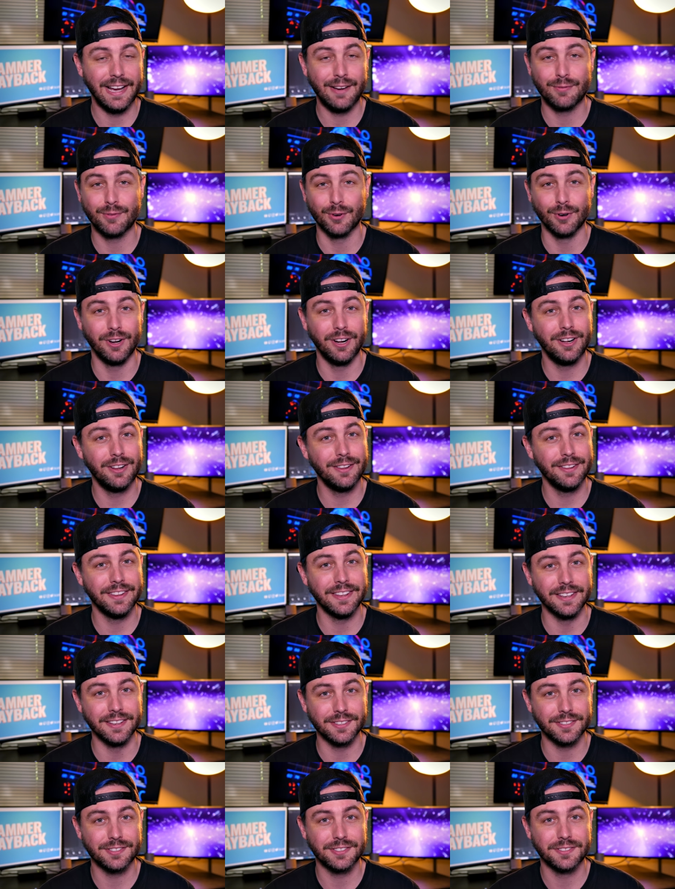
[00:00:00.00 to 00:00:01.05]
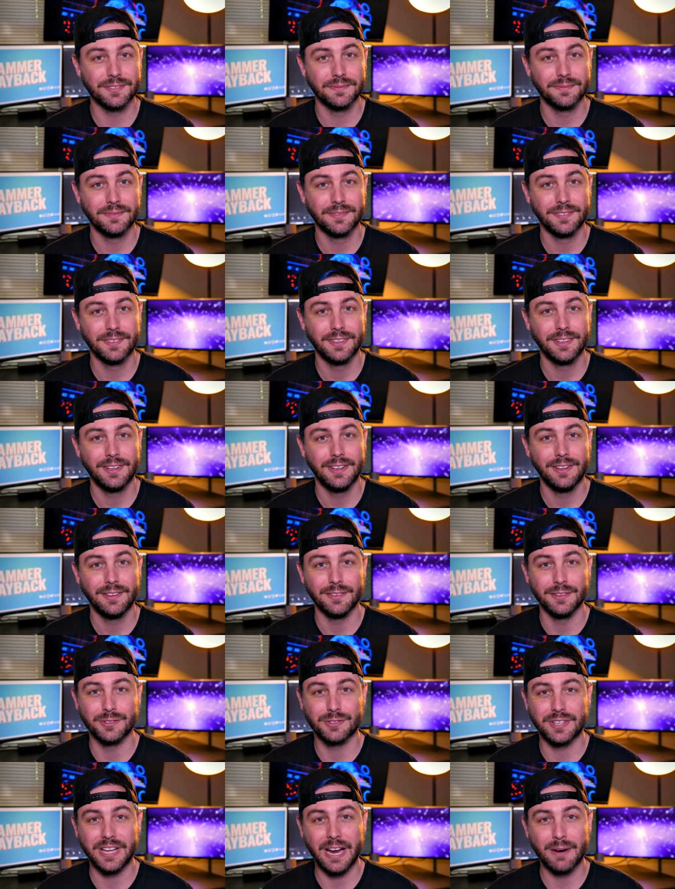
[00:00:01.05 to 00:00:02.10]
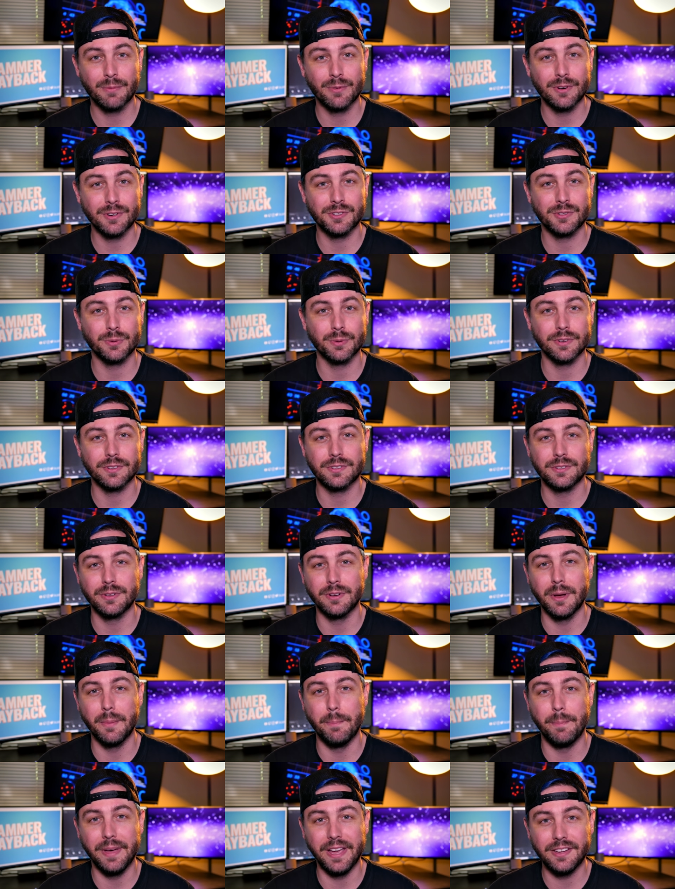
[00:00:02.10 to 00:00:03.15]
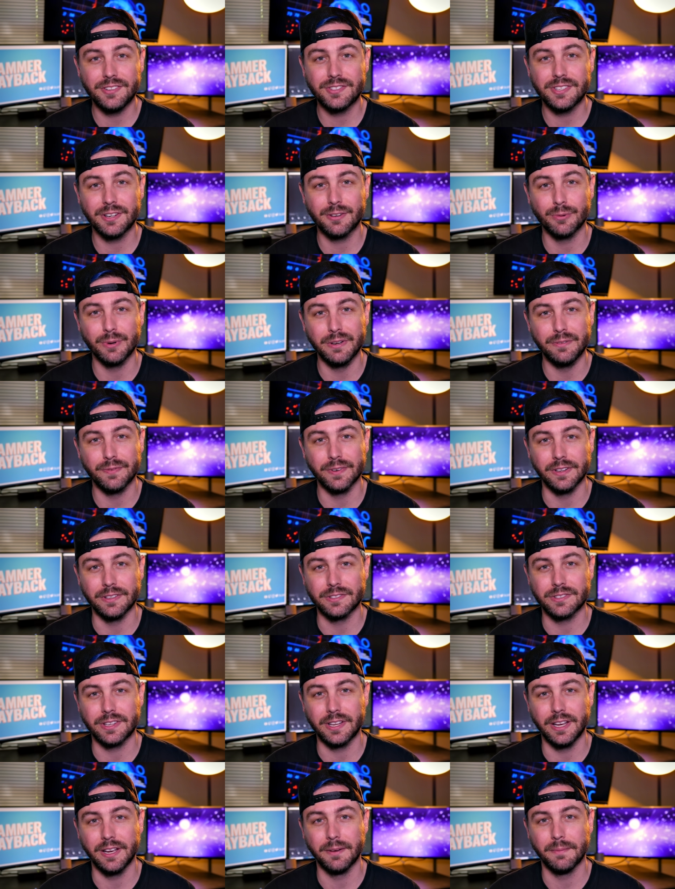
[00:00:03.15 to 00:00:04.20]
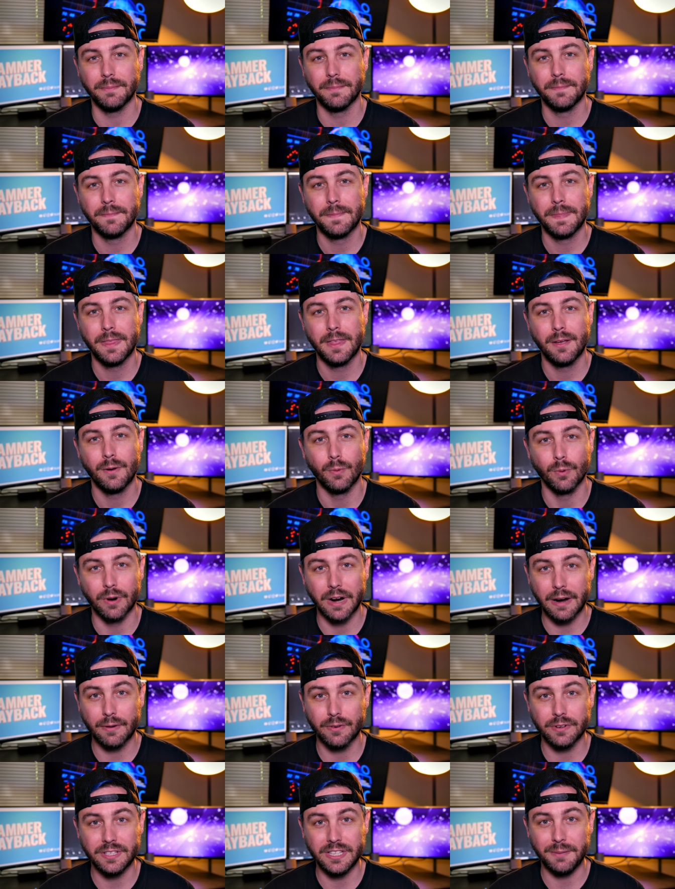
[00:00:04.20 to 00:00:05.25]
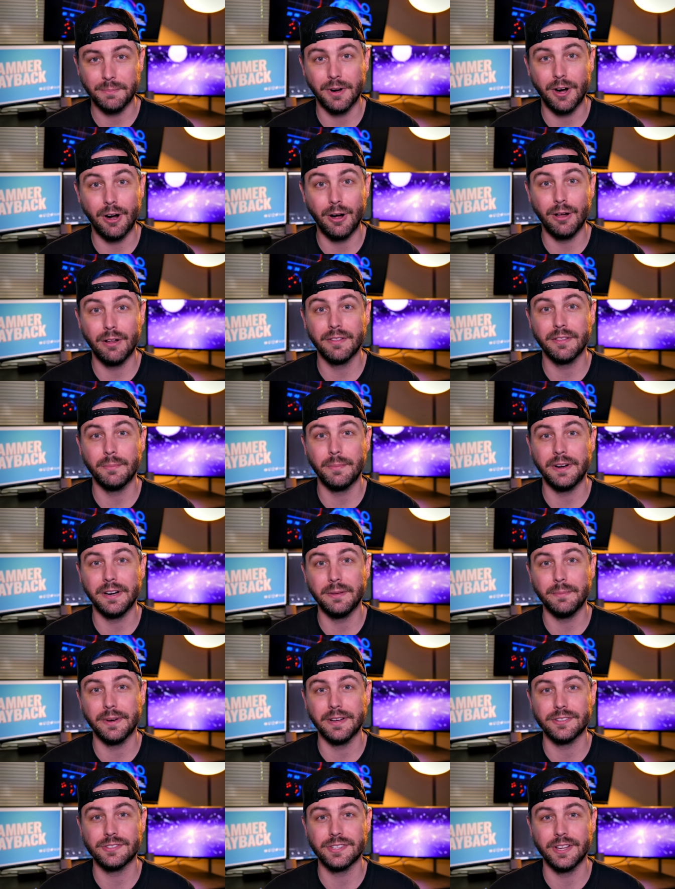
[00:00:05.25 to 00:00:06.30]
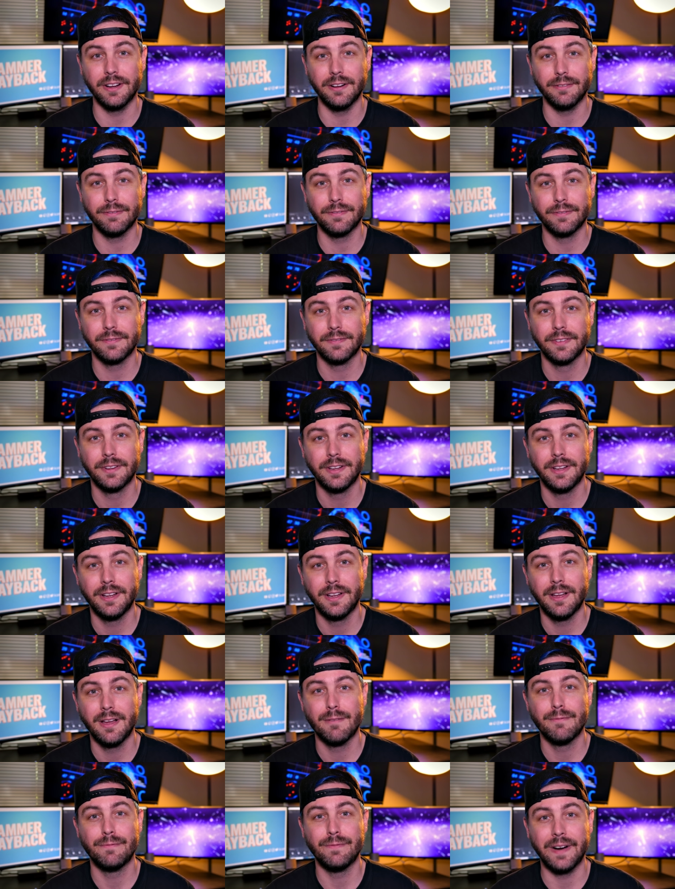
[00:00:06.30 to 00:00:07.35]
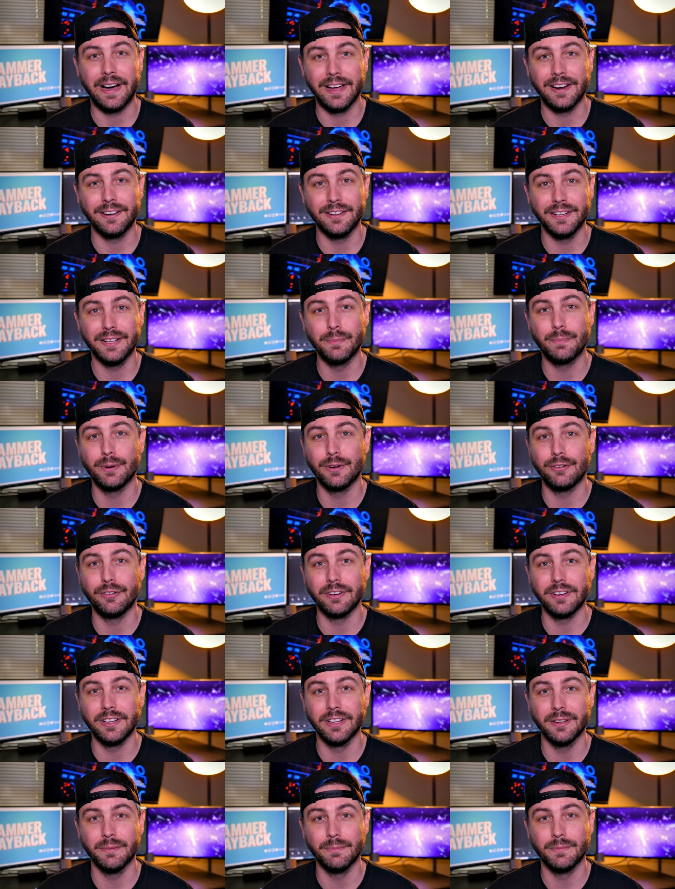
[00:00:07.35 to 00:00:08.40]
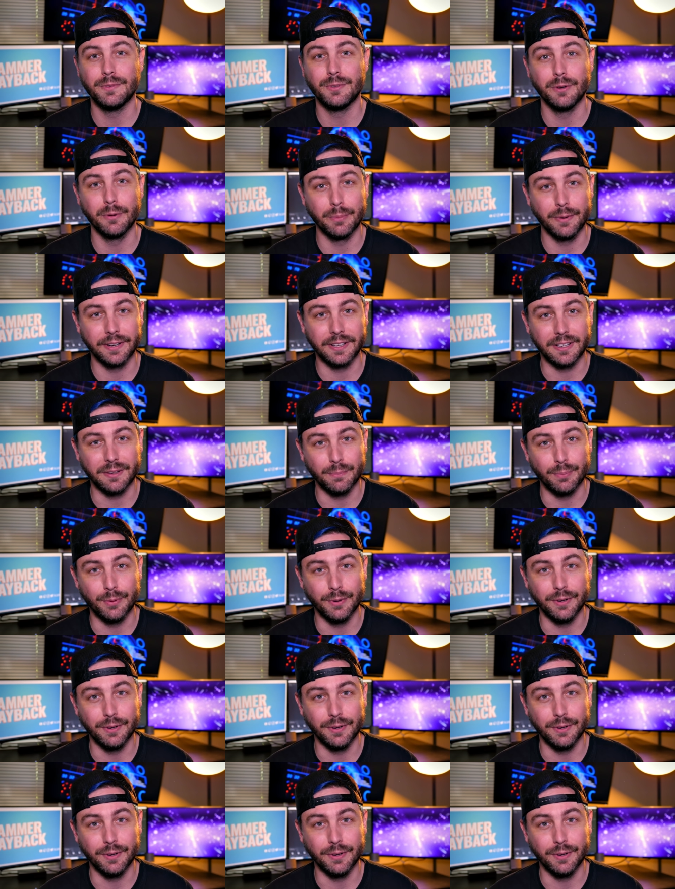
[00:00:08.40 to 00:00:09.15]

after all this, the scammer resorts to a basic refund scam, where I redeem all the money myself, finally pushing him to a breaking